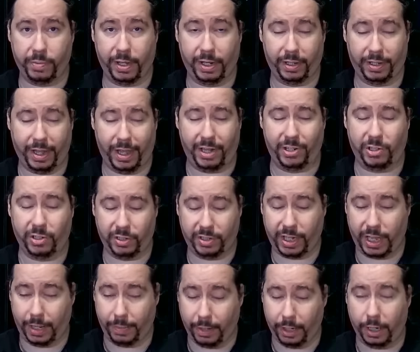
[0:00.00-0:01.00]
allegations
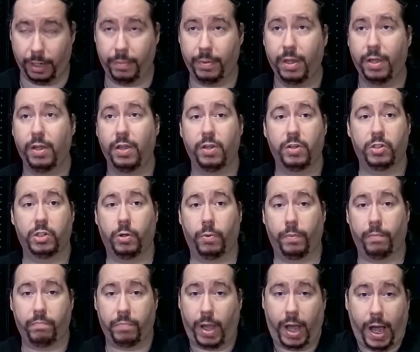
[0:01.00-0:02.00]
came up.
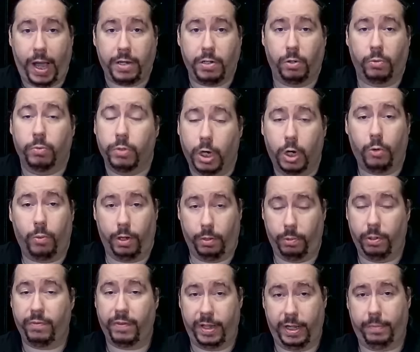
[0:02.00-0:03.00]
So I don't know what
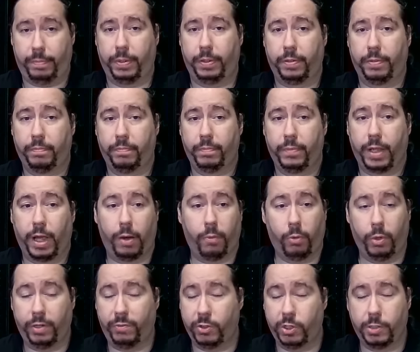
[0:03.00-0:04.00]
would have happened. I
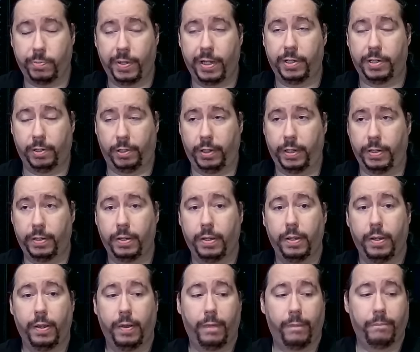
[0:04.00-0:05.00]
won't even speculate.
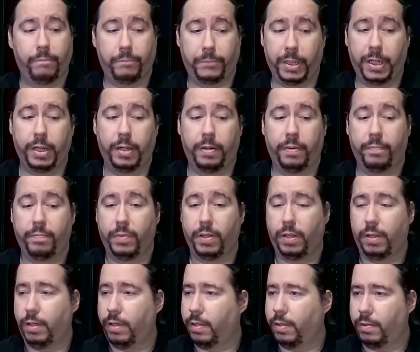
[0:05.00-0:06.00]
But
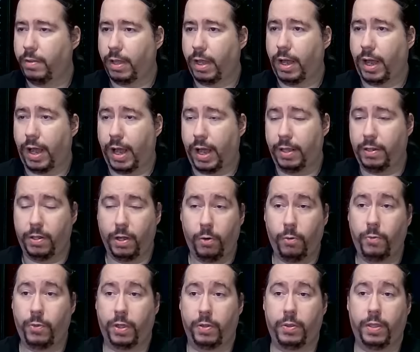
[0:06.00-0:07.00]
I
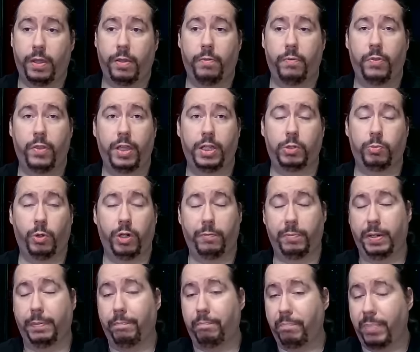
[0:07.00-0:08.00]
know that they, things would have
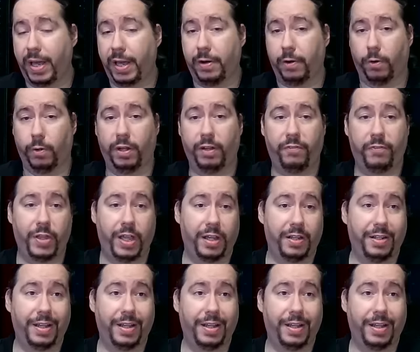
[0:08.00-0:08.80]
been better if they had